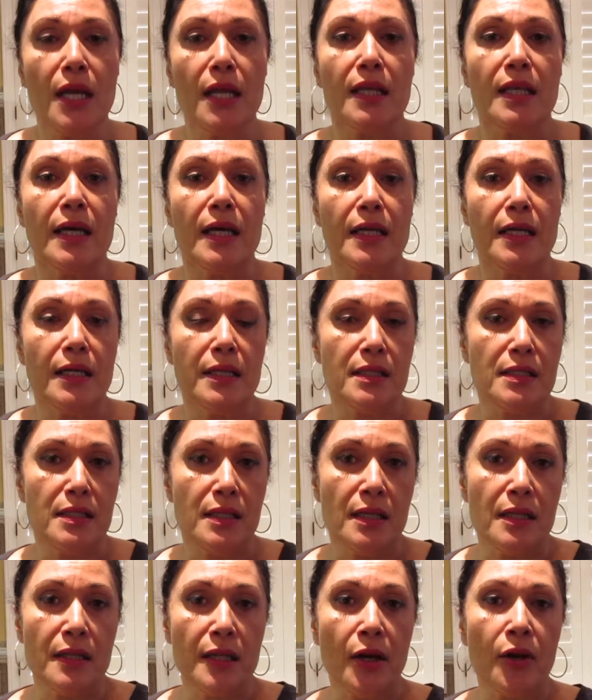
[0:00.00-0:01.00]
that is
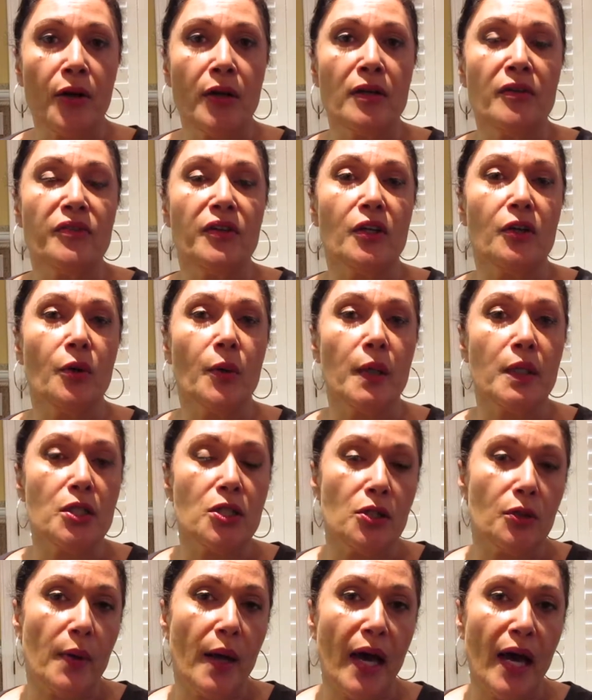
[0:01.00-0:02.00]
in there, and if you're going
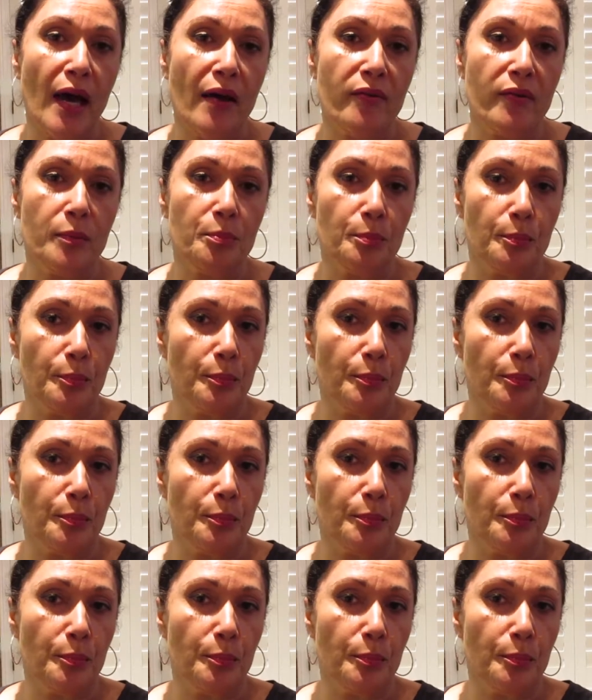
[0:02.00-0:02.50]
to have